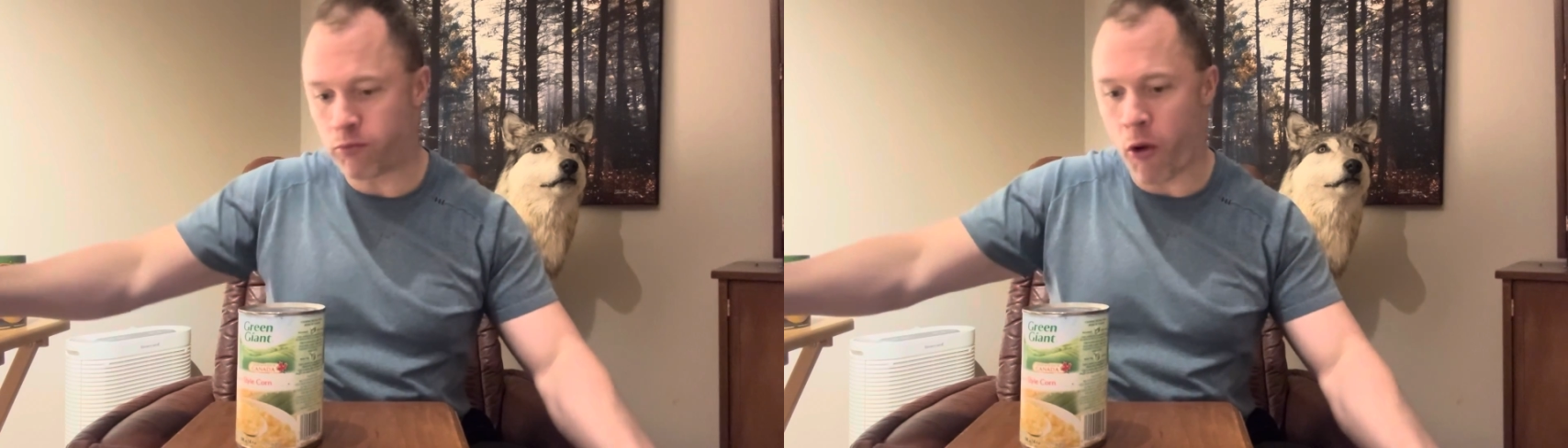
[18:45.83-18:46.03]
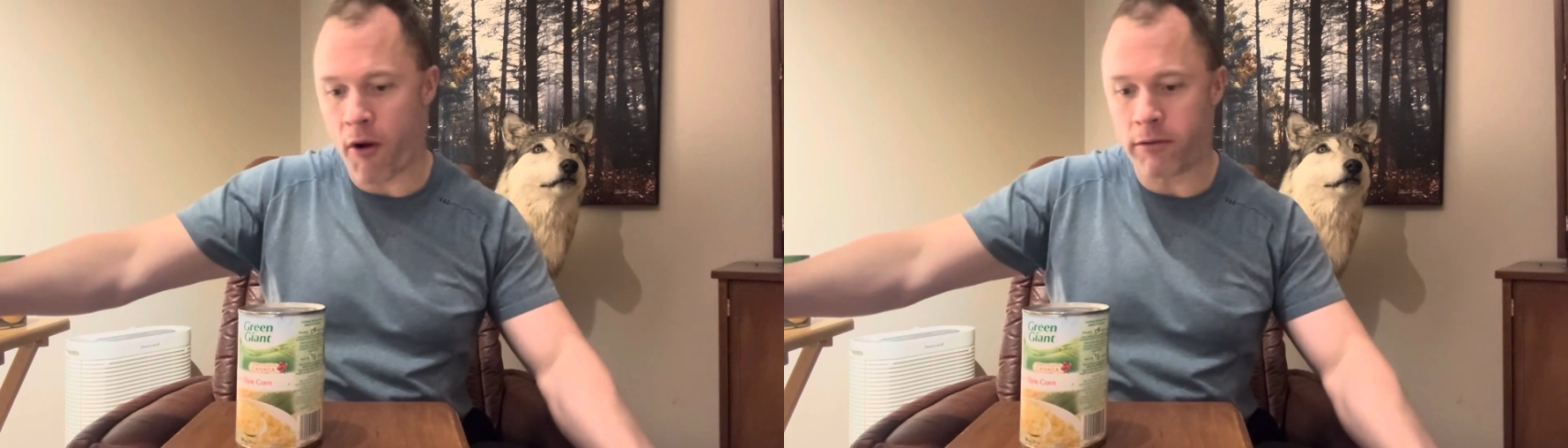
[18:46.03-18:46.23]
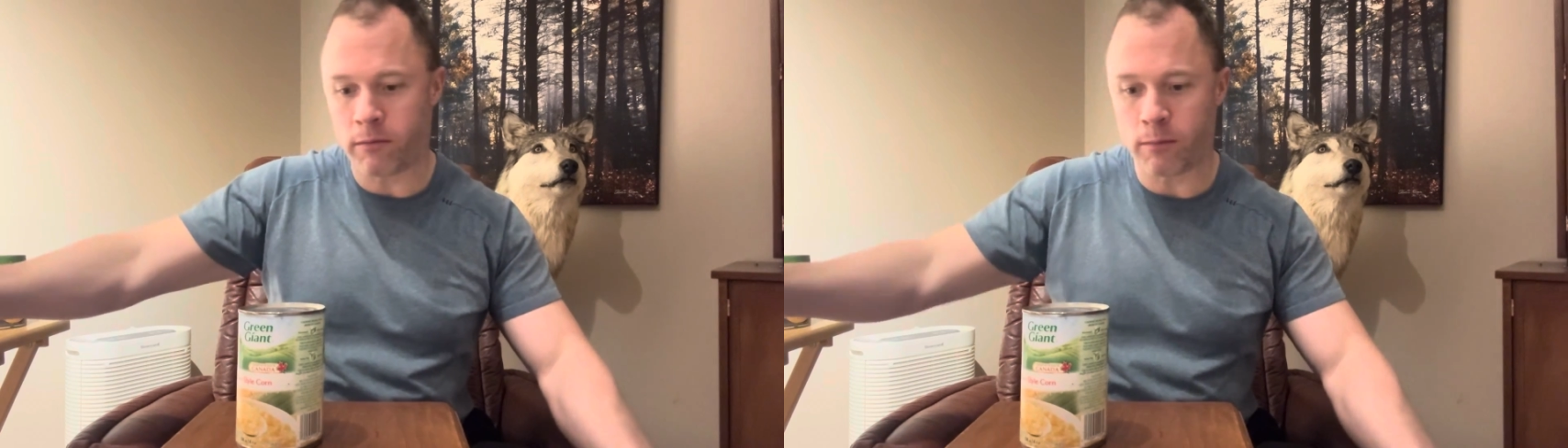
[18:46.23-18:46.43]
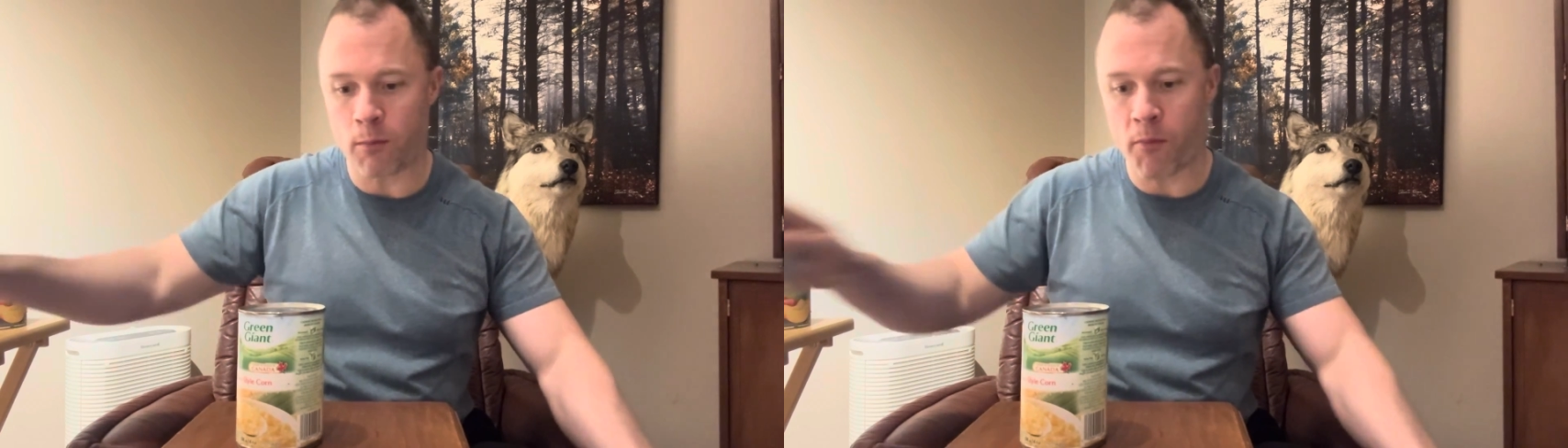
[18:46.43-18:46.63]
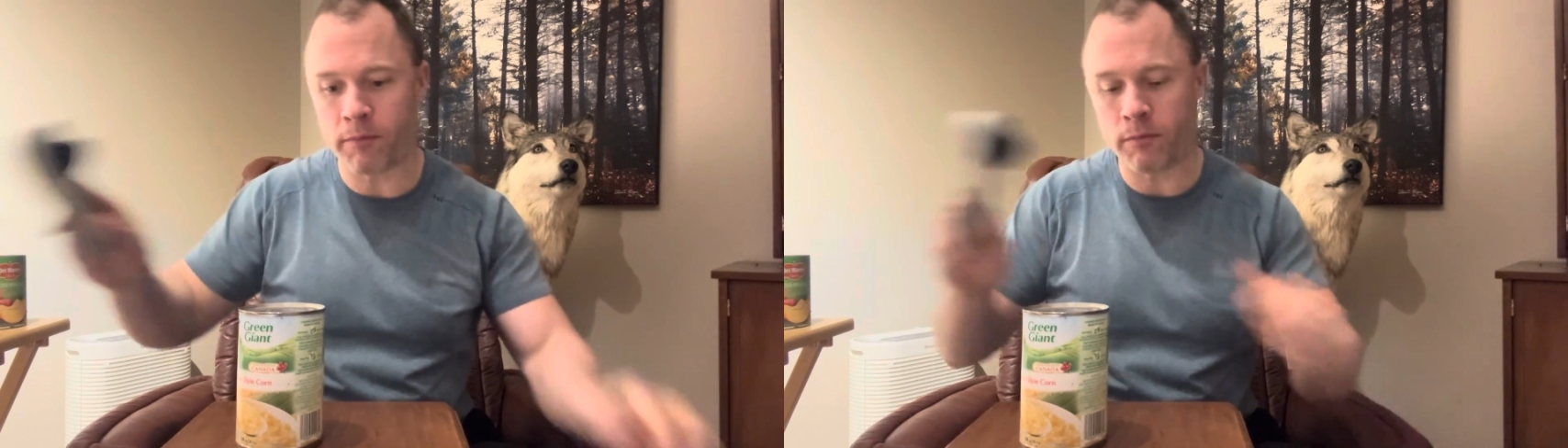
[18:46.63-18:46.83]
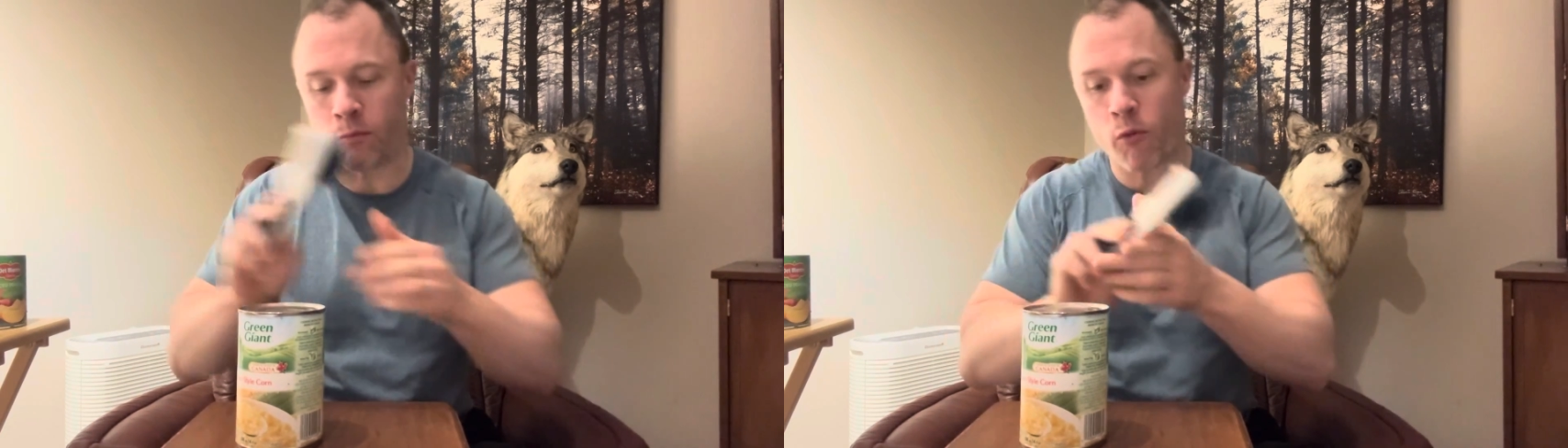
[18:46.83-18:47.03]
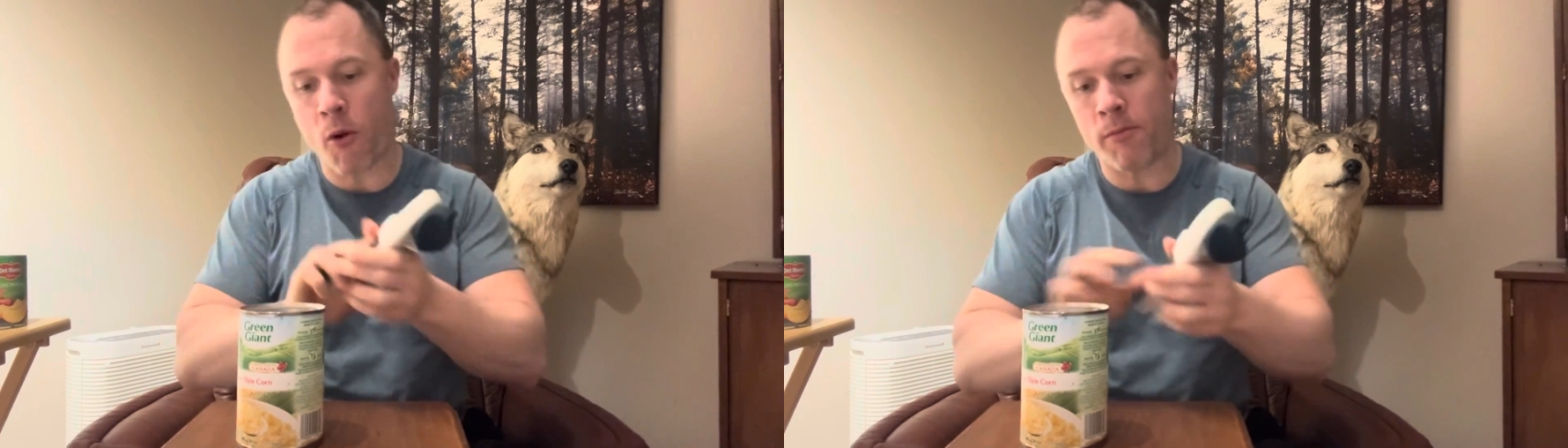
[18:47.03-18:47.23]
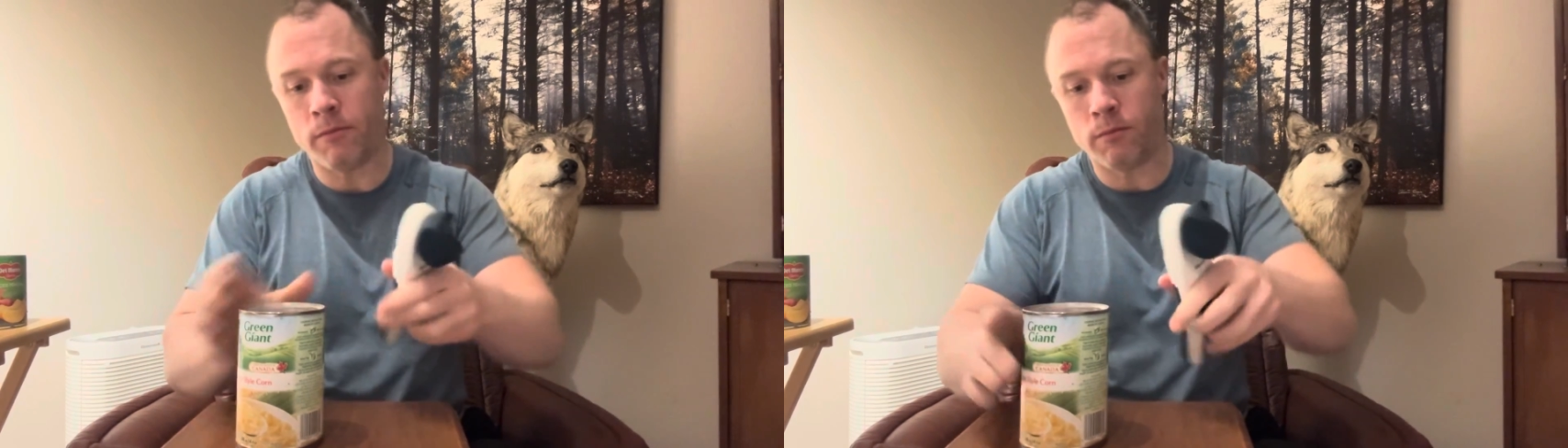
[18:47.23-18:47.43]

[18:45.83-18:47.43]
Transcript: it's the only thing I've